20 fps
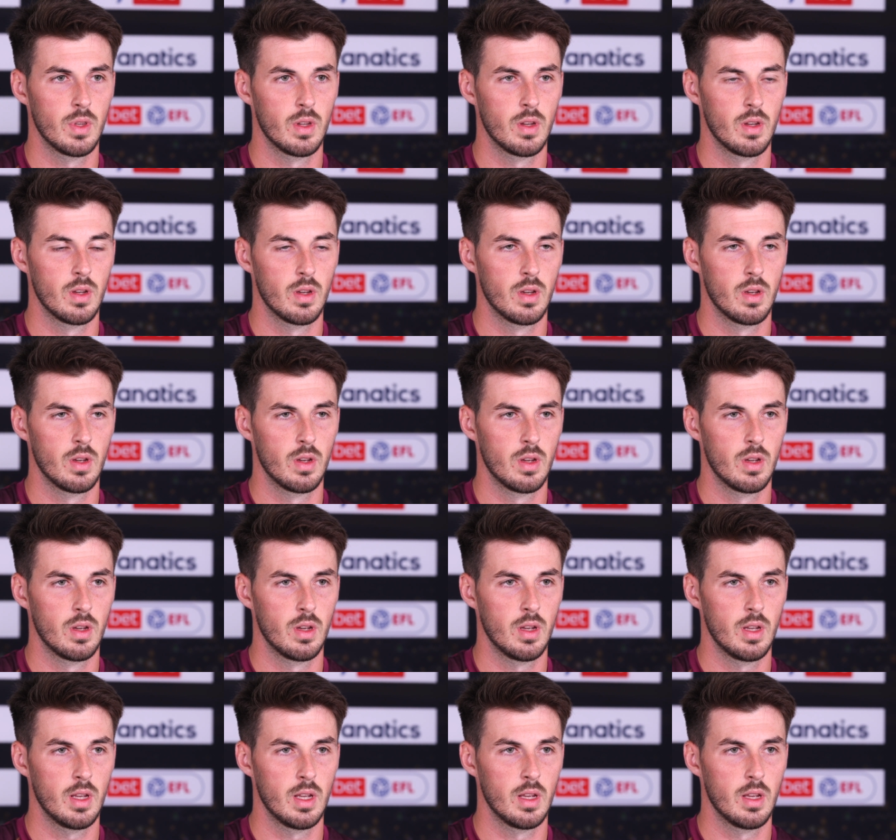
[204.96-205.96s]
in other positions in
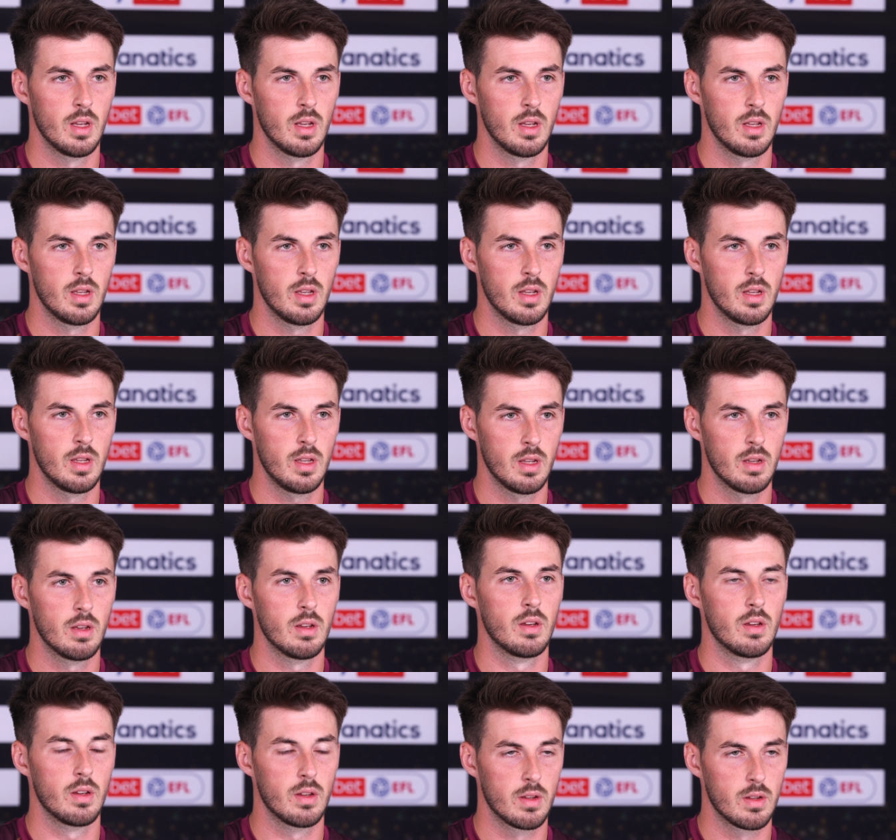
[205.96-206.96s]
the squad, and though it's
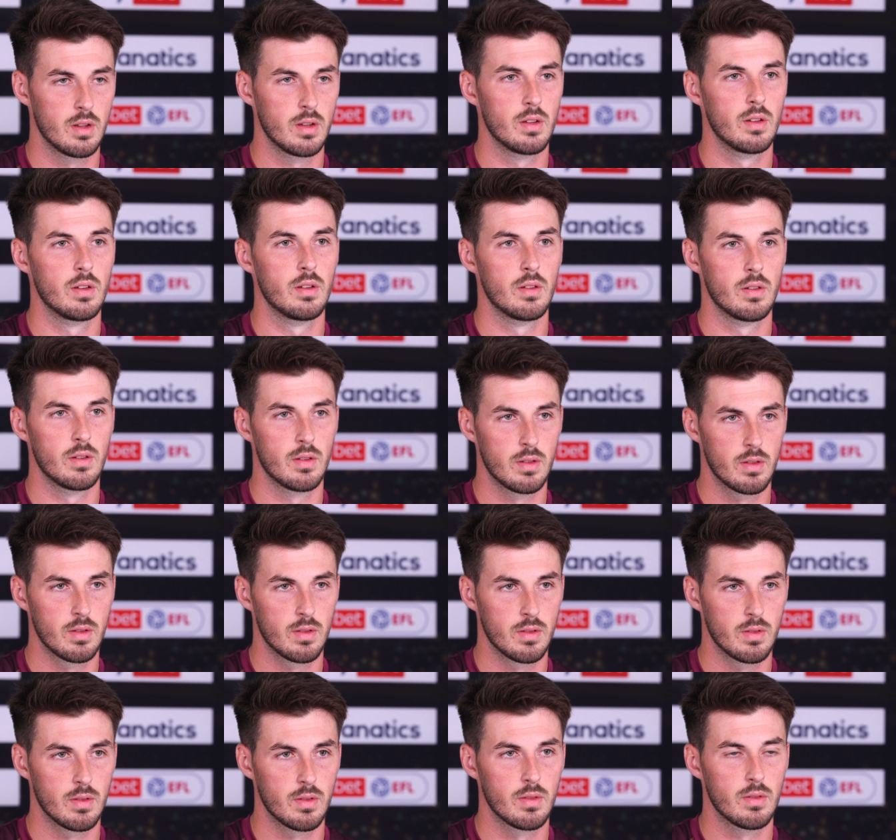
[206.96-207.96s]
taken a bit of time to gel,
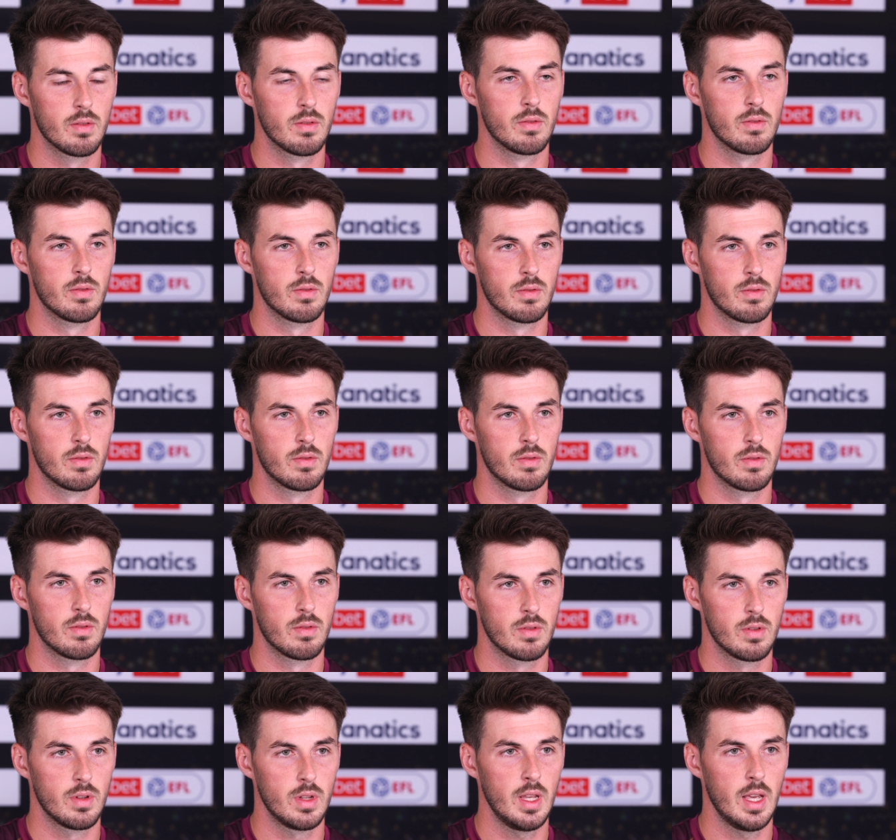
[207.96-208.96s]
we've seen positive
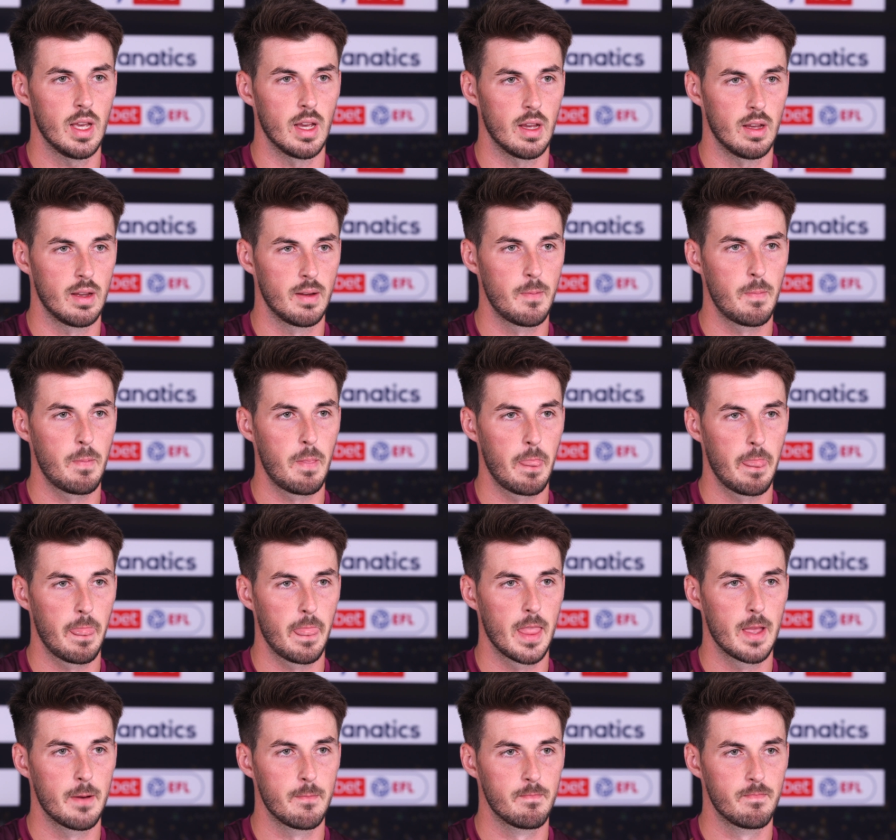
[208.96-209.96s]
signs. Yeah. How would you rate the
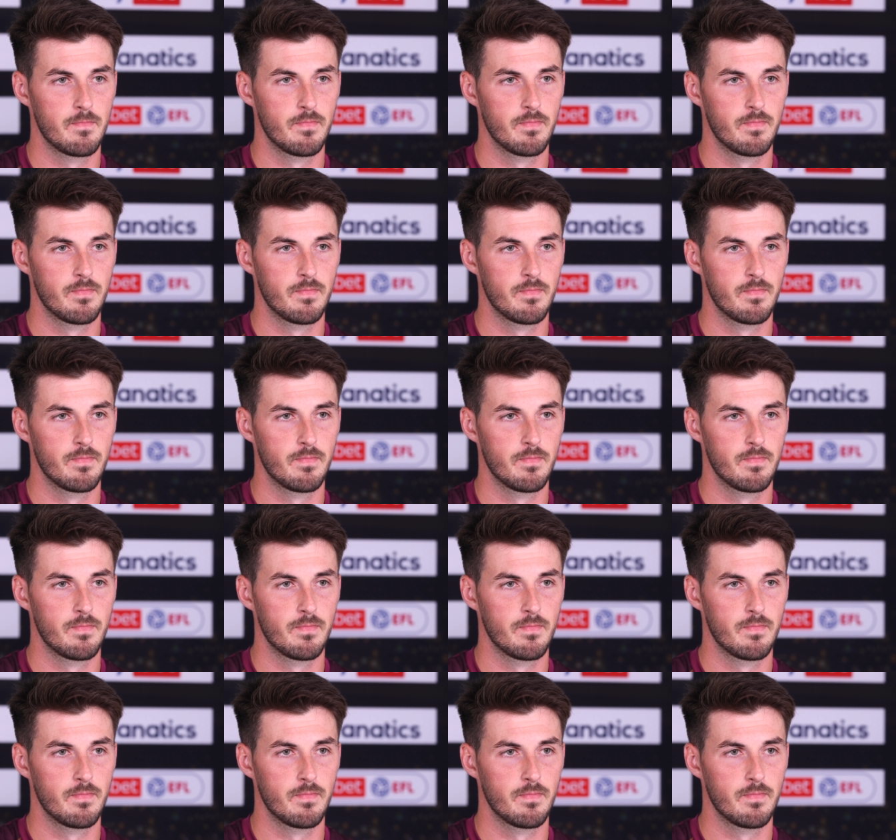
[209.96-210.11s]
start to